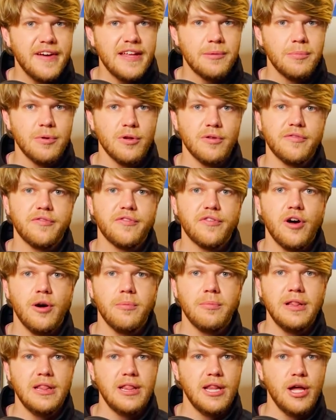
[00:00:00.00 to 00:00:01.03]
available
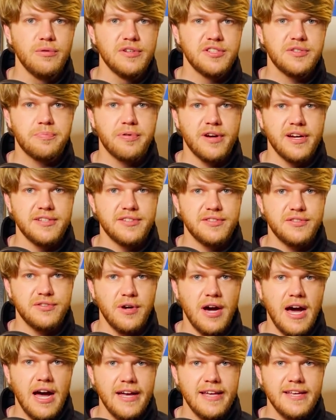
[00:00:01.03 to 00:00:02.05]
from lowest price to
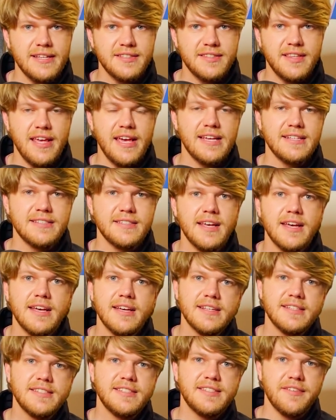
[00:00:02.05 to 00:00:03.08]
highest is
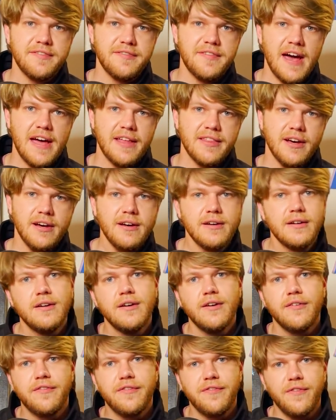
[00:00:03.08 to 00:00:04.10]
Savannah,
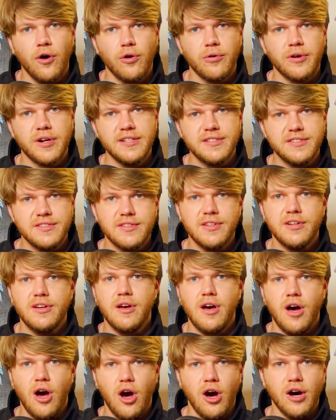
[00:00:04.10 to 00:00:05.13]
Forest,
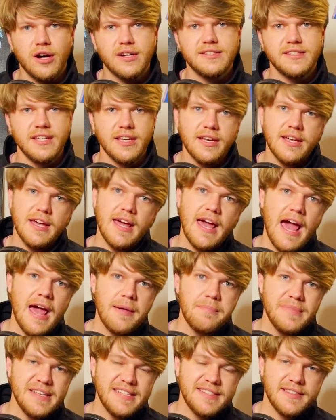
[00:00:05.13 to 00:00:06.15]
Arctic
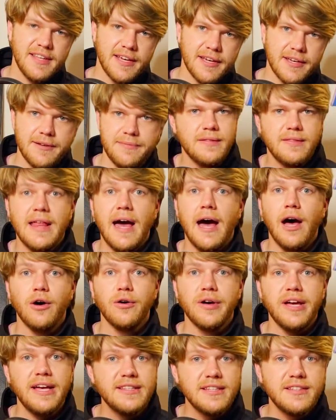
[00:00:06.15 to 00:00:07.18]
and Mystic.
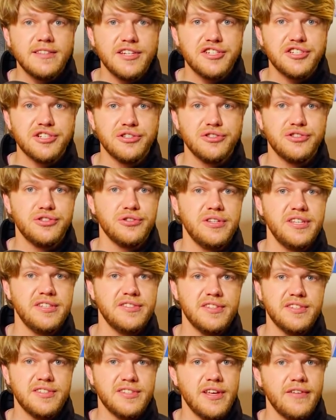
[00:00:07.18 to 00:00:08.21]
Now, in addition to
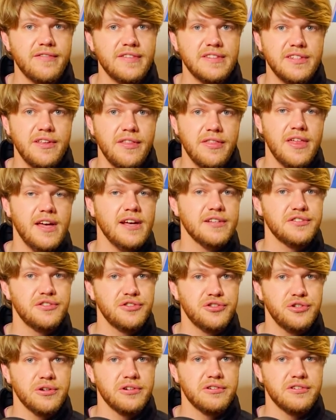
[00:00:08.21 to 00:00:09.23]
these
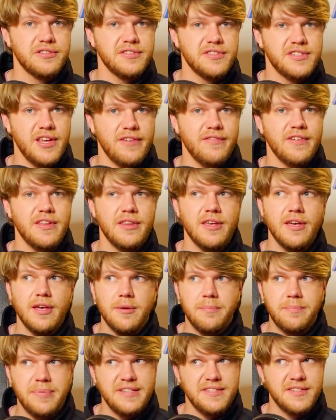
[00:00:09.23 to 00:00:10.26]
17,207
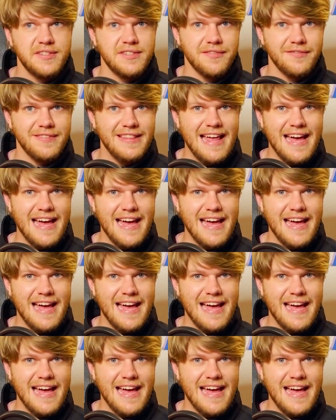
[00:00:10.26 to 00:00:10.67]
pieces of